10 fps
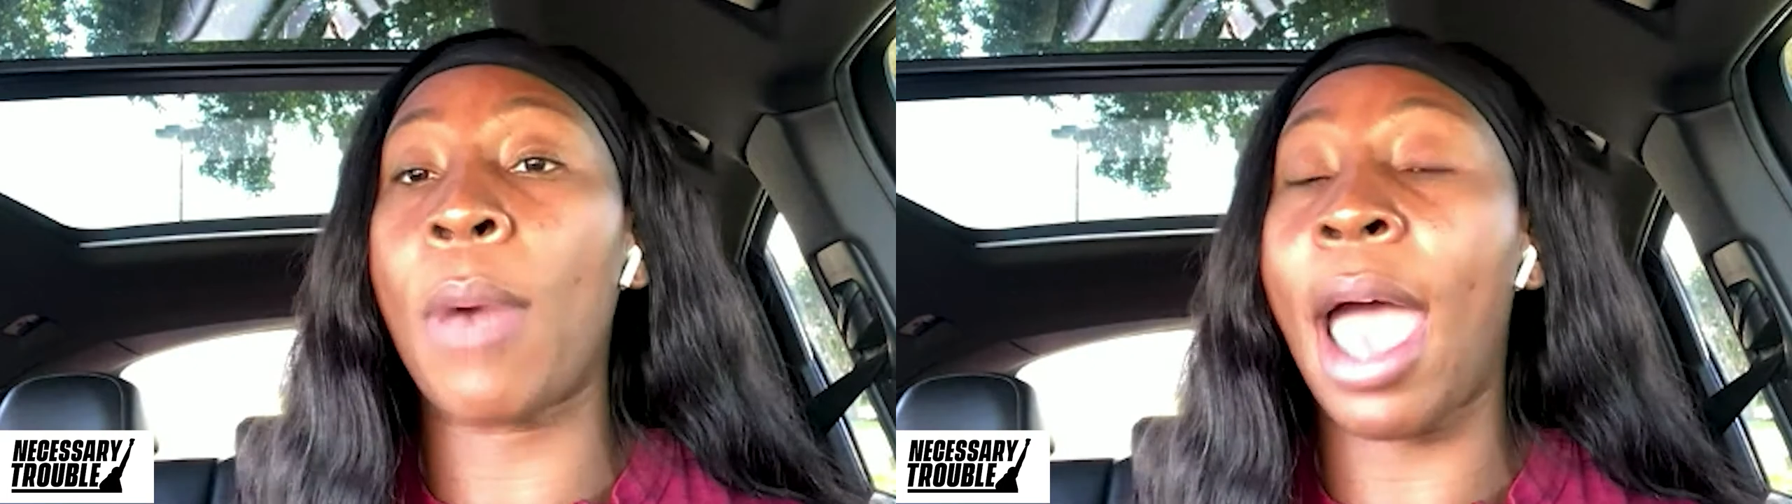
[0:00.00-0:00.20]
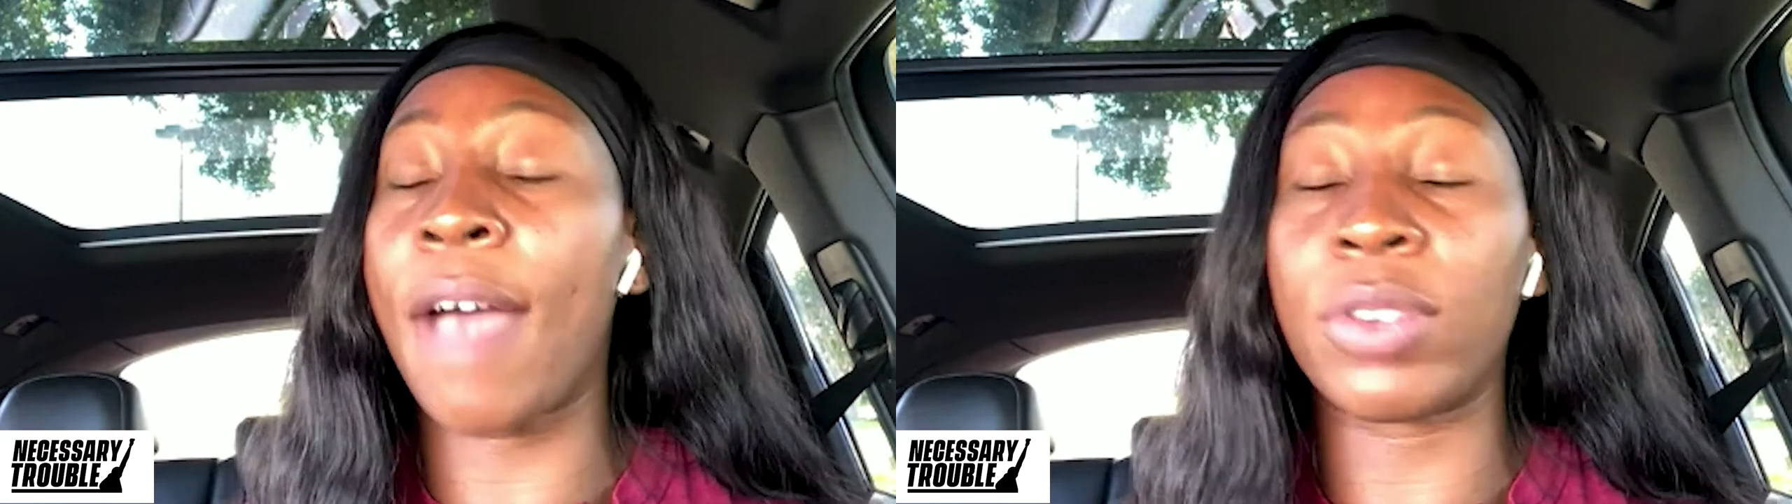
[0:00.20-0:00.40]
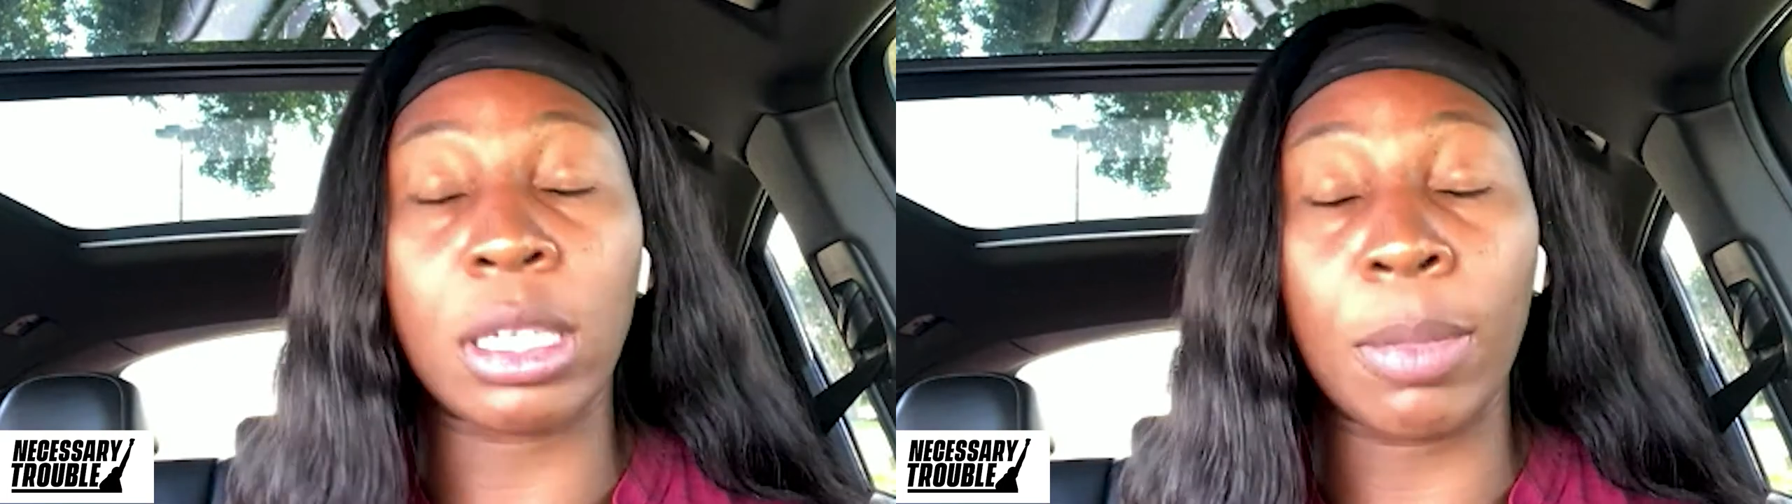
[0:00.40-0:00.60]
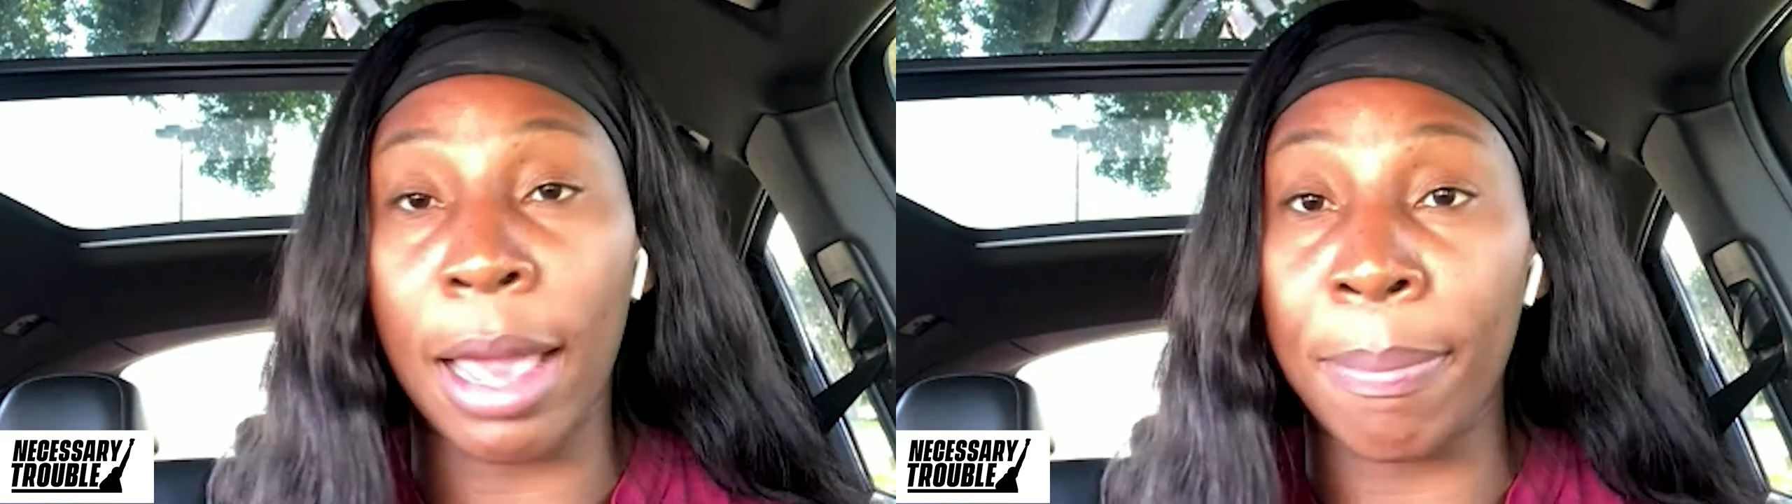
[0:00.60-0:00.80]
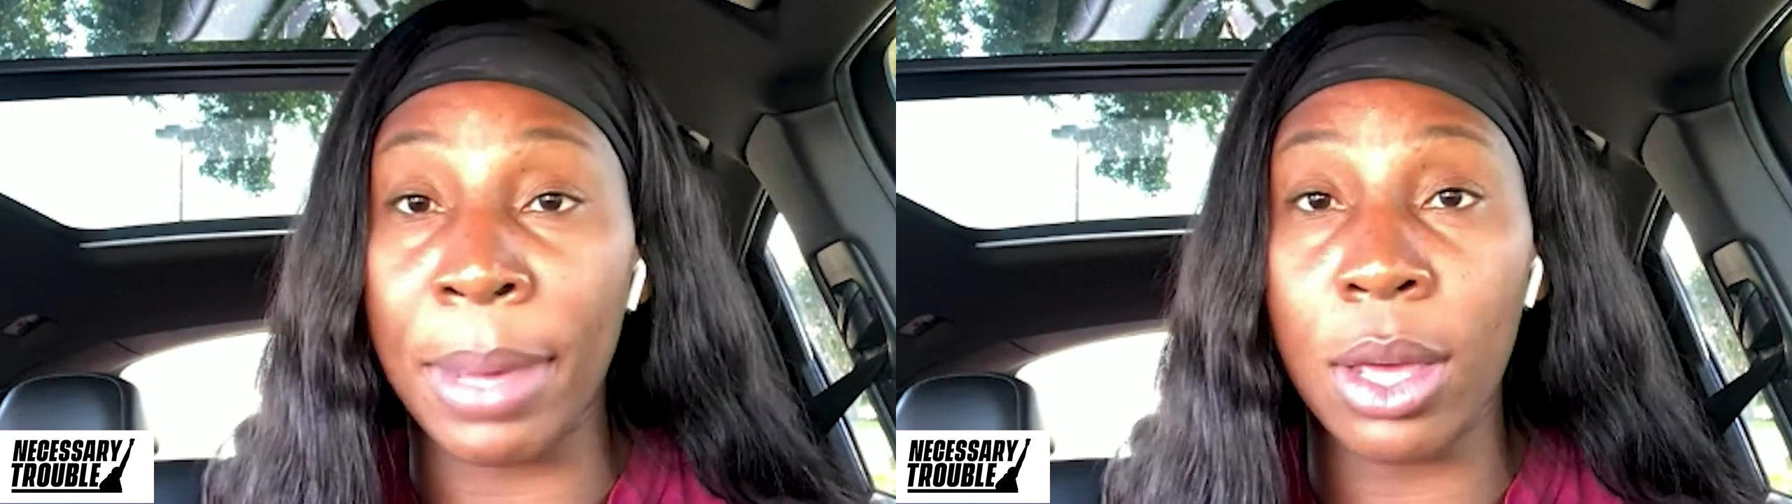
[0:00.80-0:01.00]
having to pay
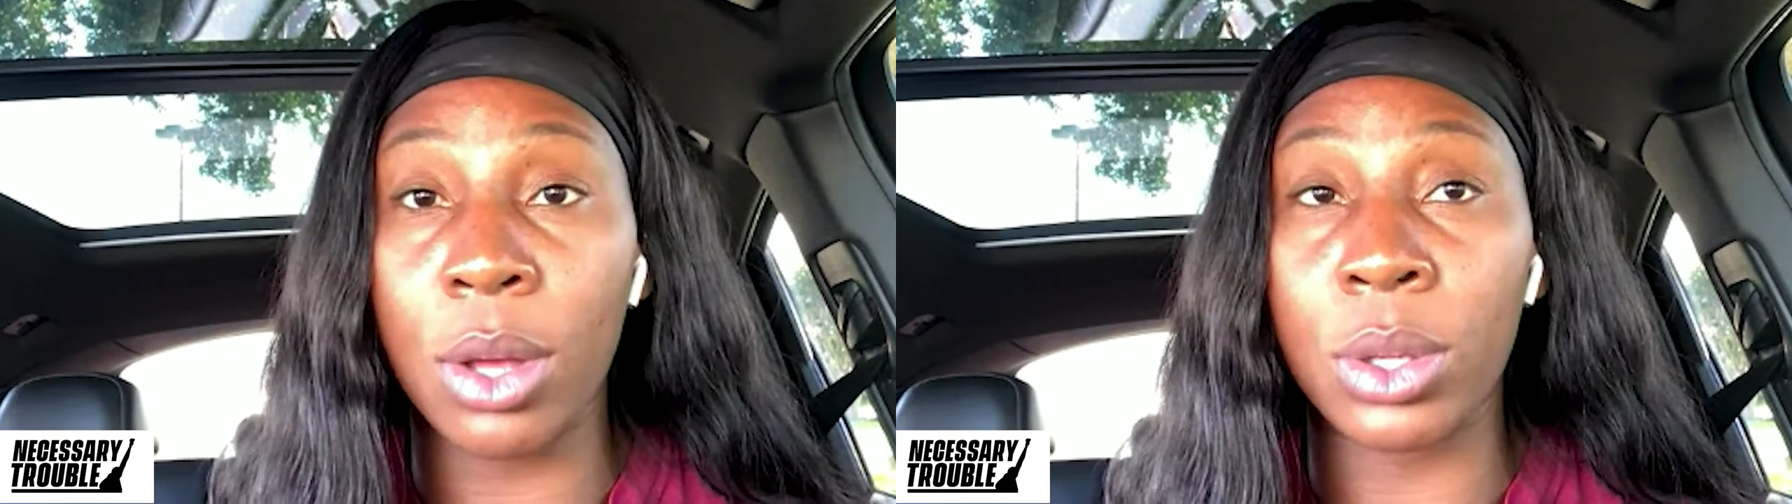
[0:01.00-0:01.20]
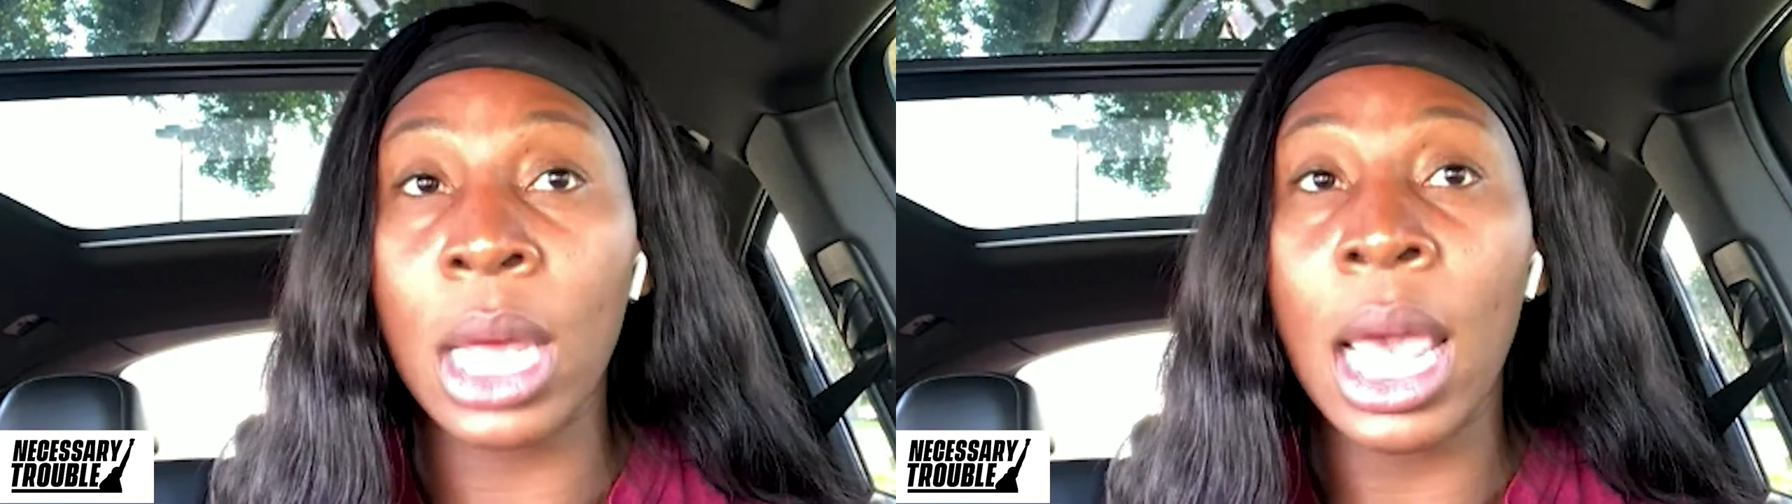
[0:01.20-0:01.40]
bills